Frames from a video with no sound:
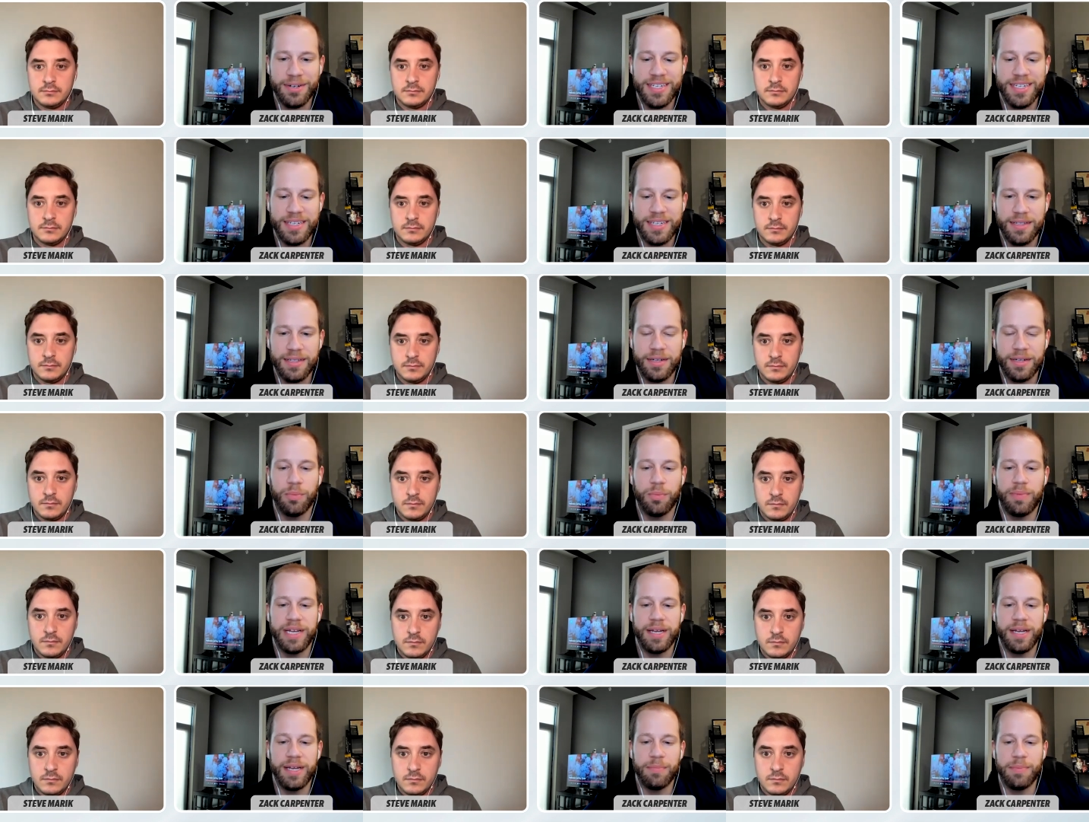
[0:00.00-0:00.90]
Speaker 1: us a
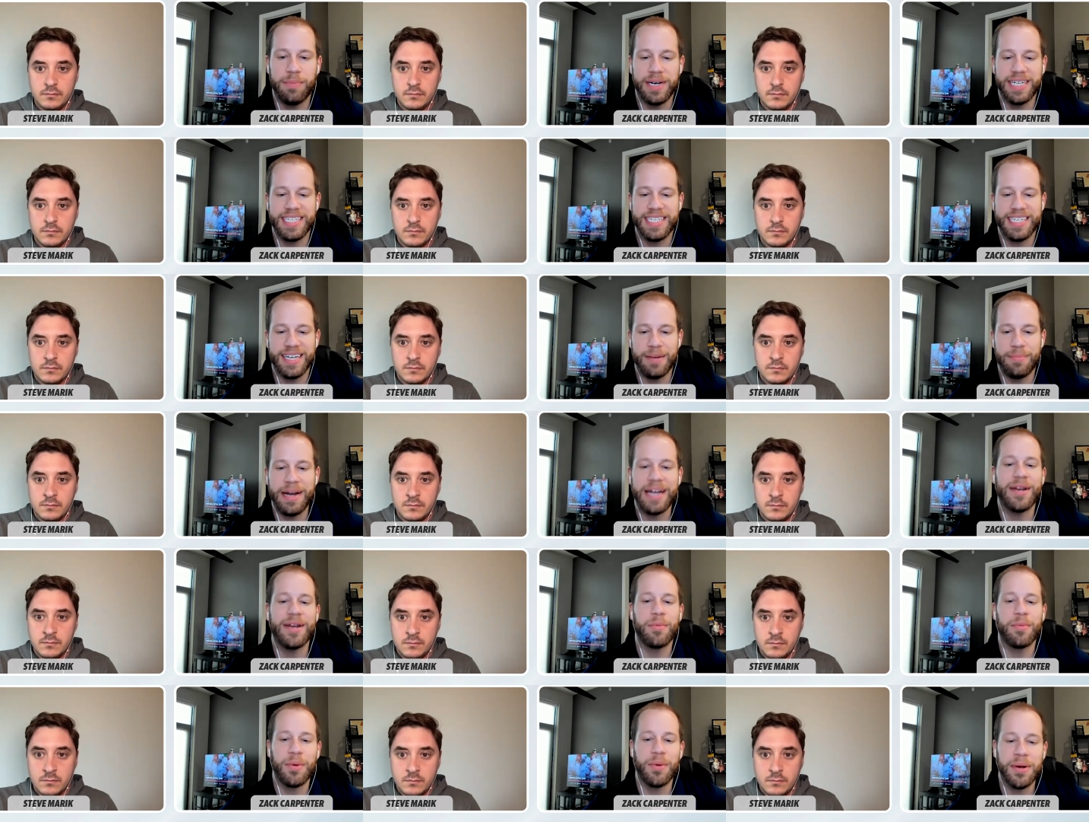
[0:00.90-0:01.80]
little bit, but uh,
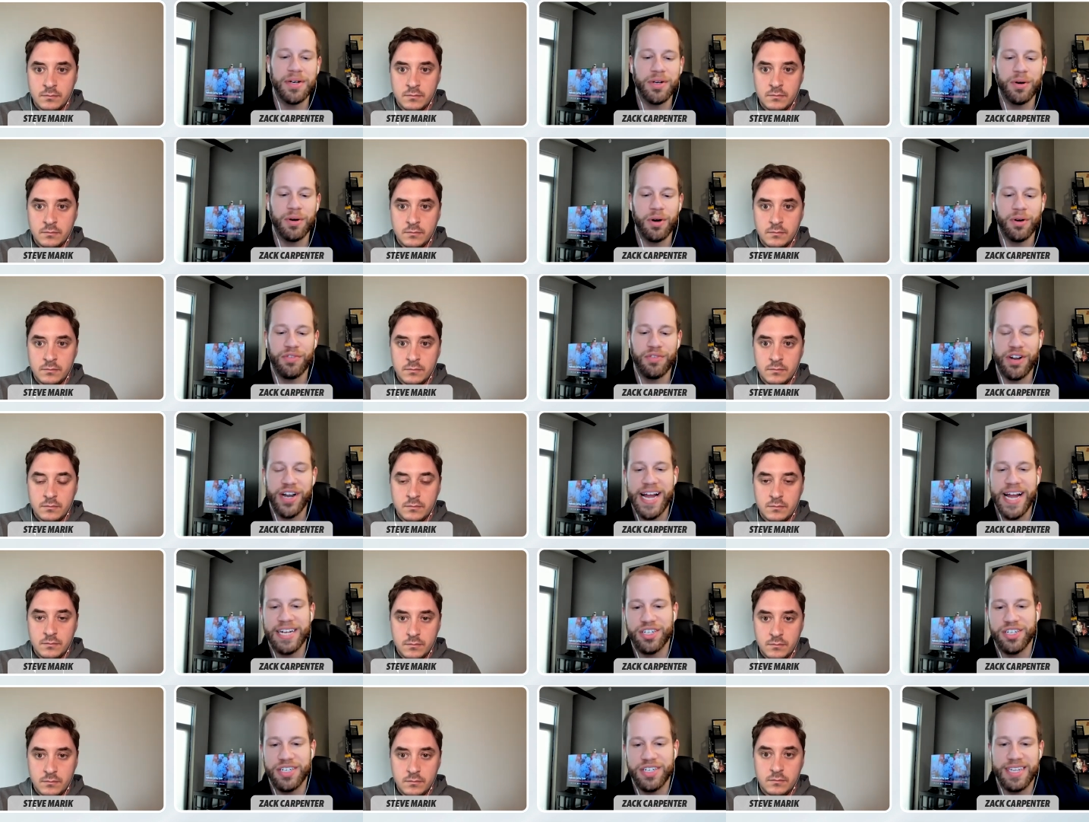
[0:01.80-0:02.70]
my number one
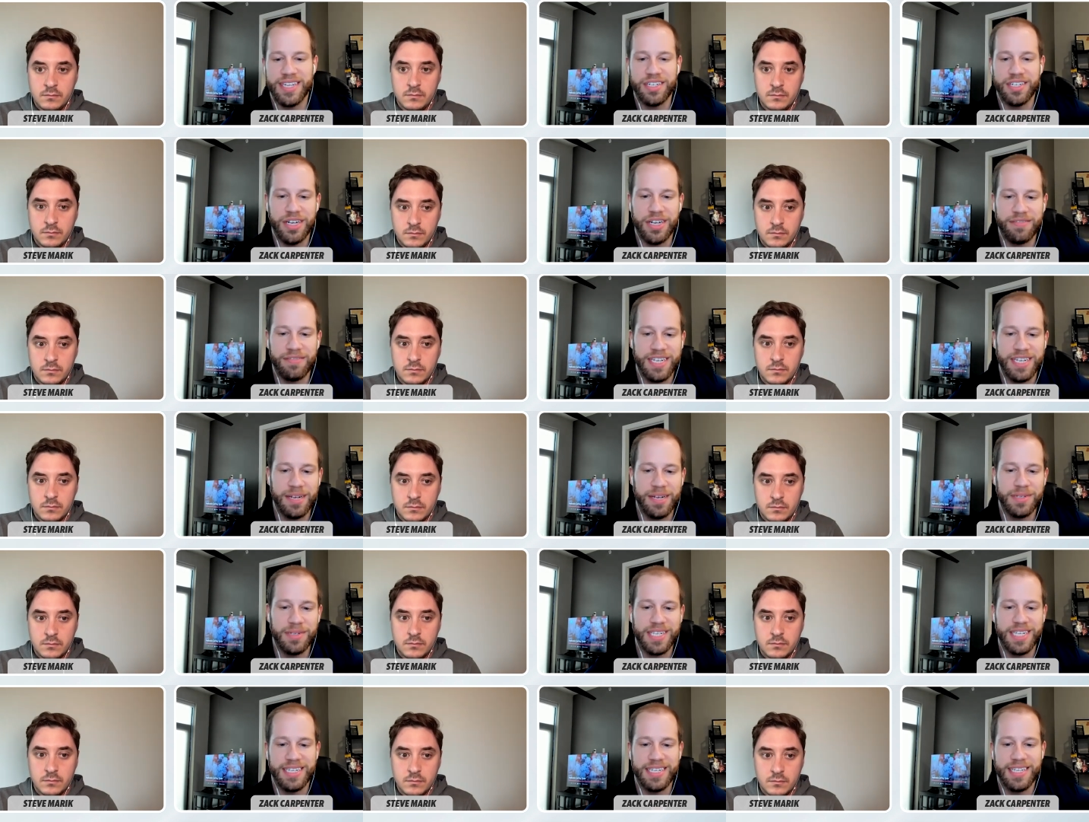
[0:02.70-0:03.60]
overreaction is that Jeff
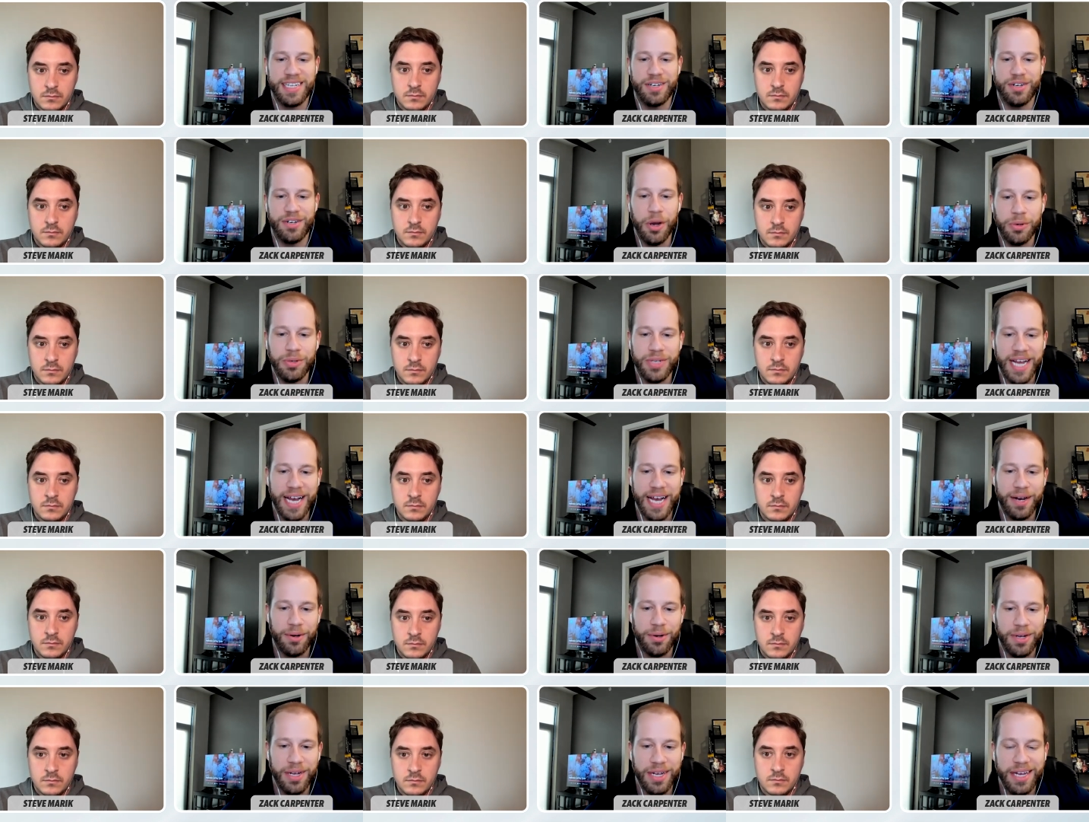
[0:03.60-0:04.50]
Sims is the no
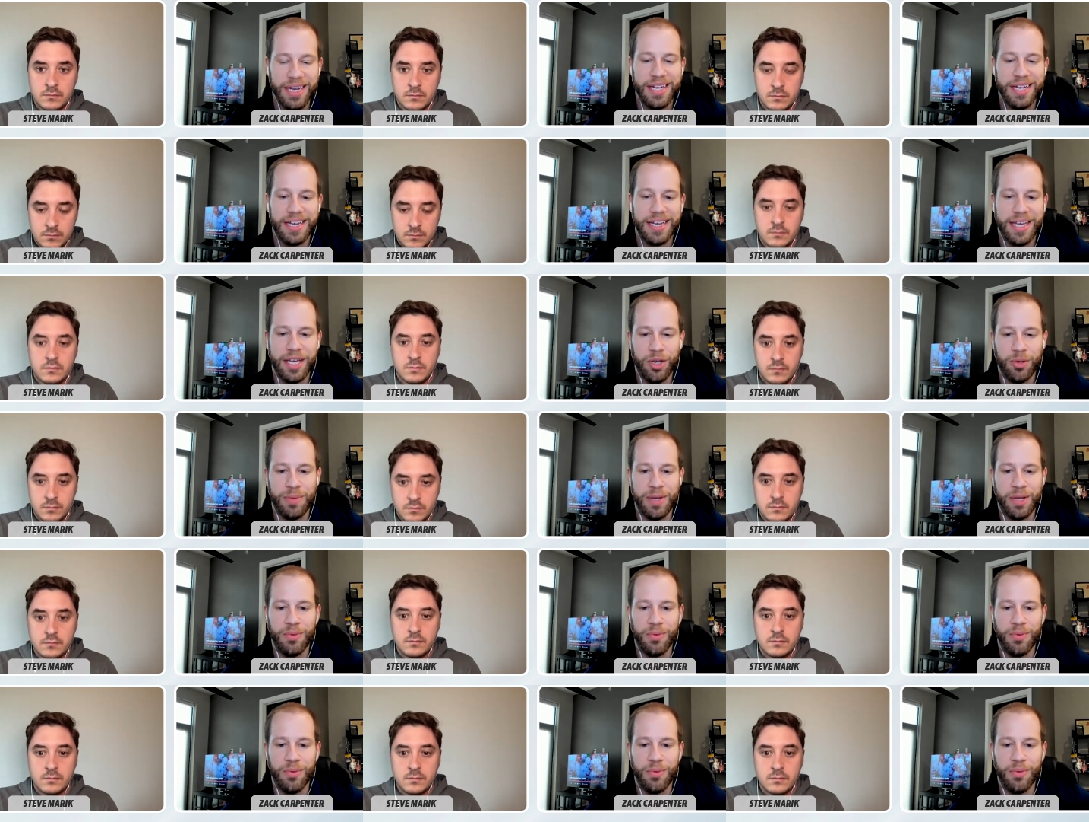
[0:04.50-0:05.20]
doubt QB